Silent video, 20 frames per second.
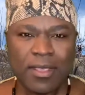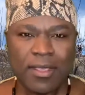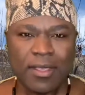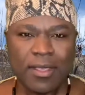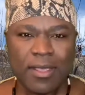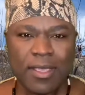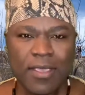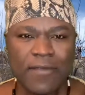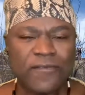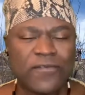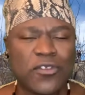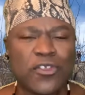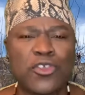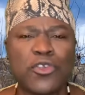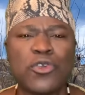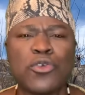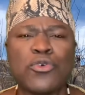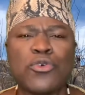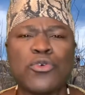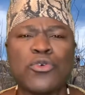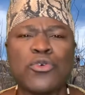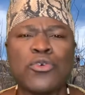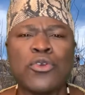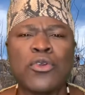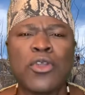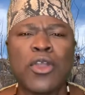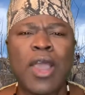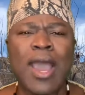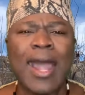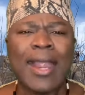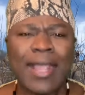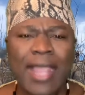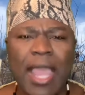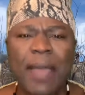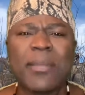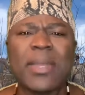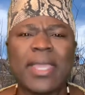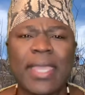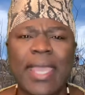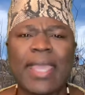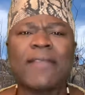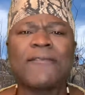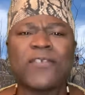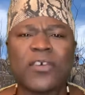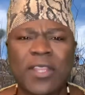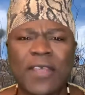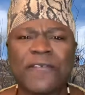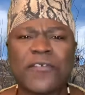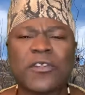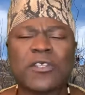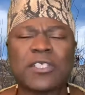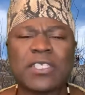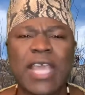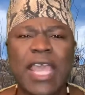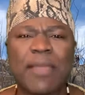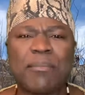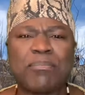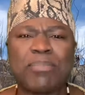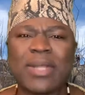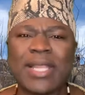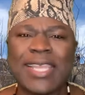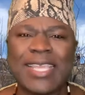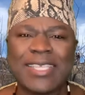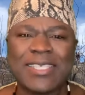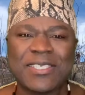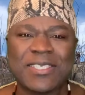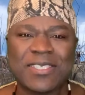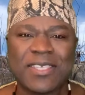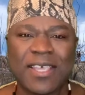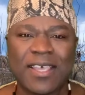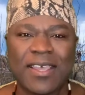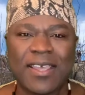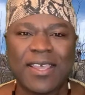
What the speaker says: If you are coming in for the first time, please